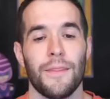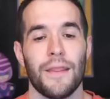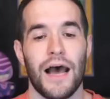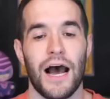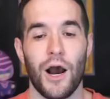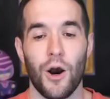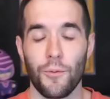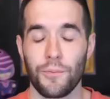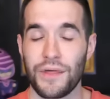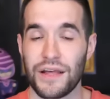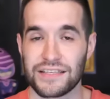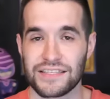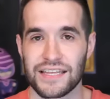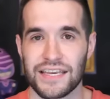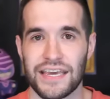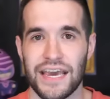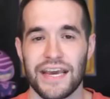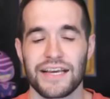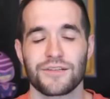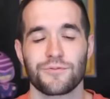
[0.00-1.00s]
I hope that's the
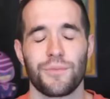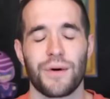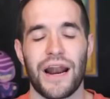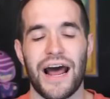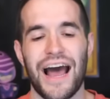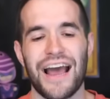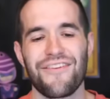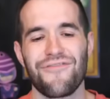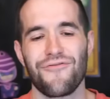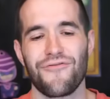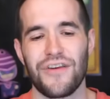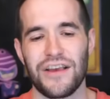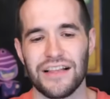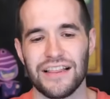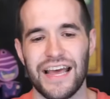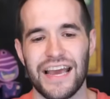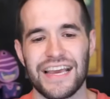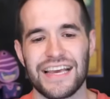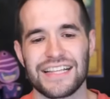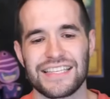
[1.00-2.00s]
case, but I feel
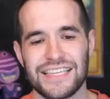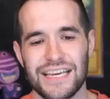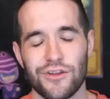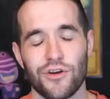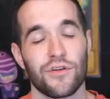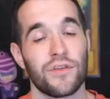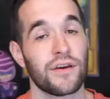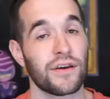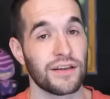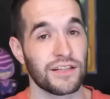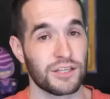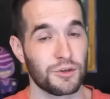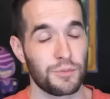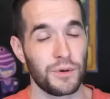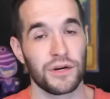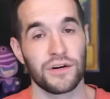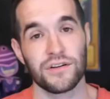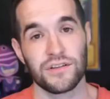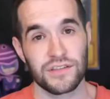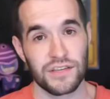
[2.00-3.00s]
like it's either the
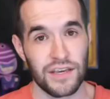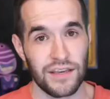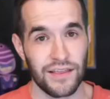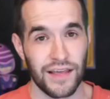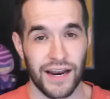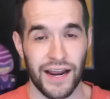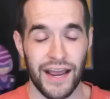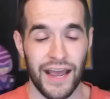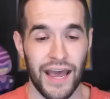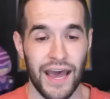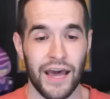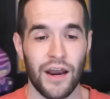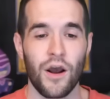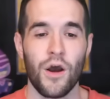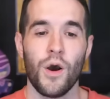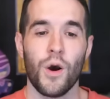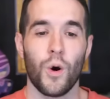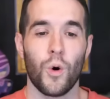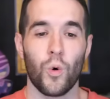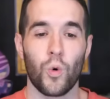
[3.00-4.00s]
conspiracy that I had
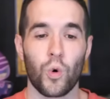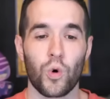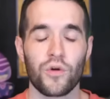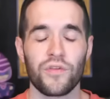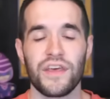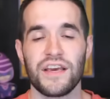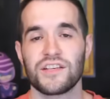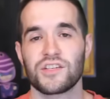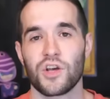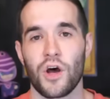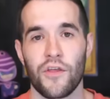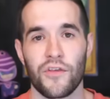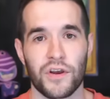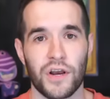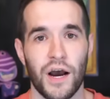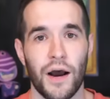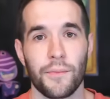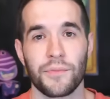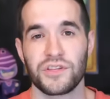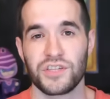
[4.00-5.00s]
or they saw the
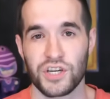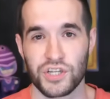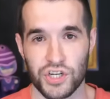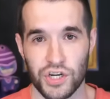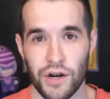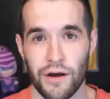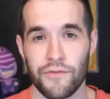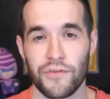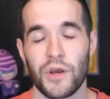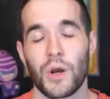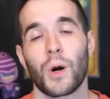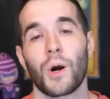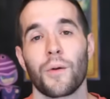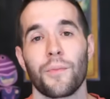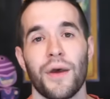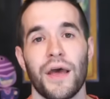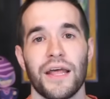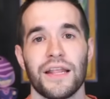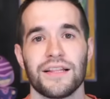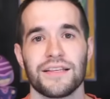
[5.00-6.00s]
competition of the
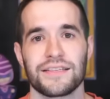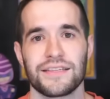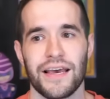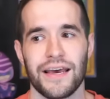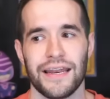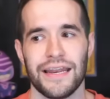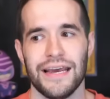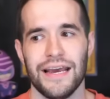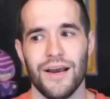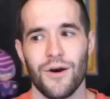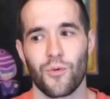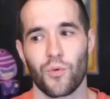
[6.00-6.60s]
R-bet and said,